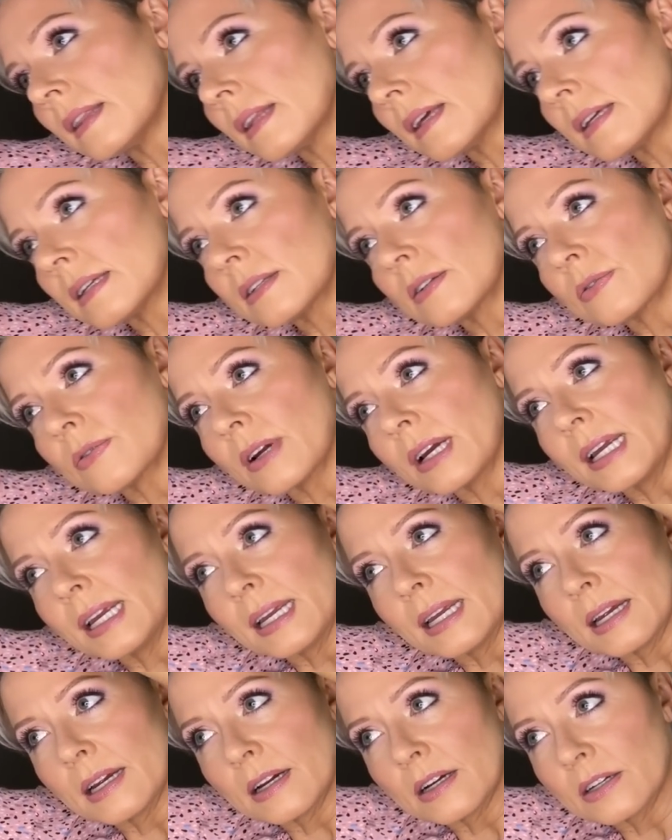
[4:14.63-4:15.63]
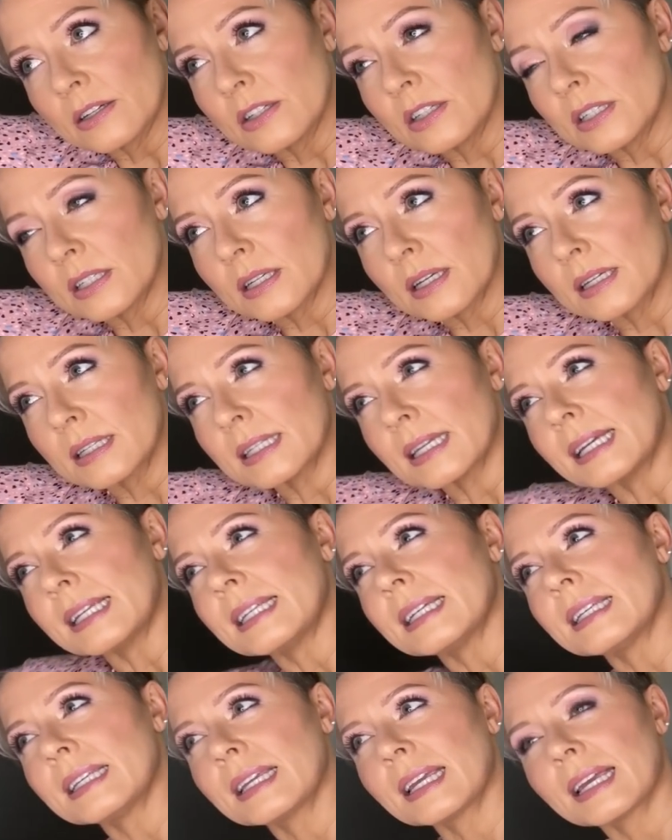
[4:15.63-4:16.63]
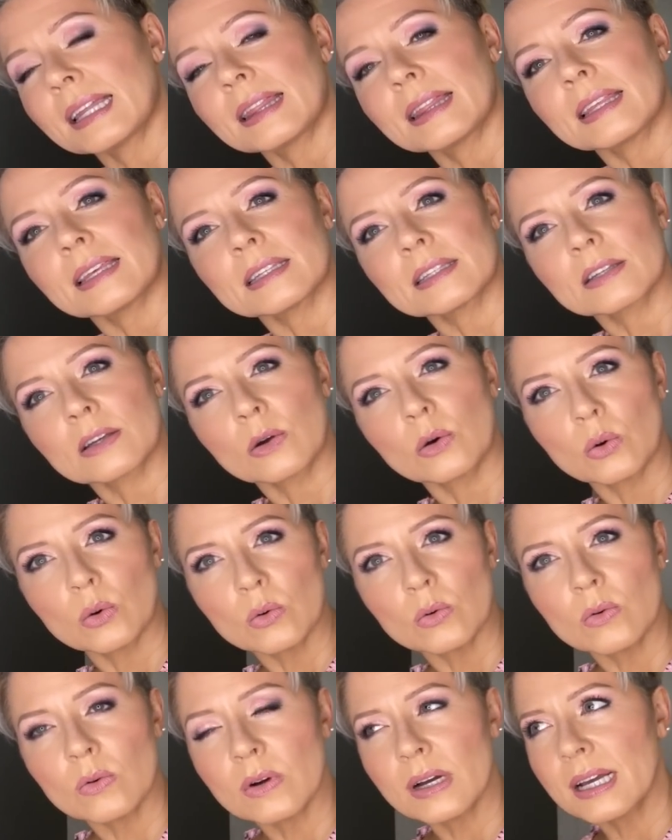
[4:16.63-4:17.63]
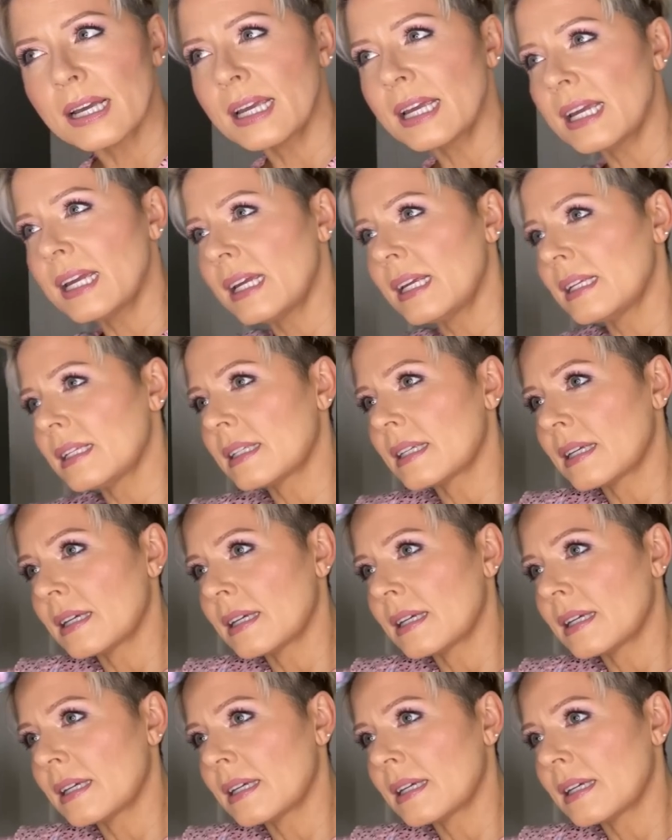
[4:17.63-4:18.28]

this right here, just because I didn't get this quite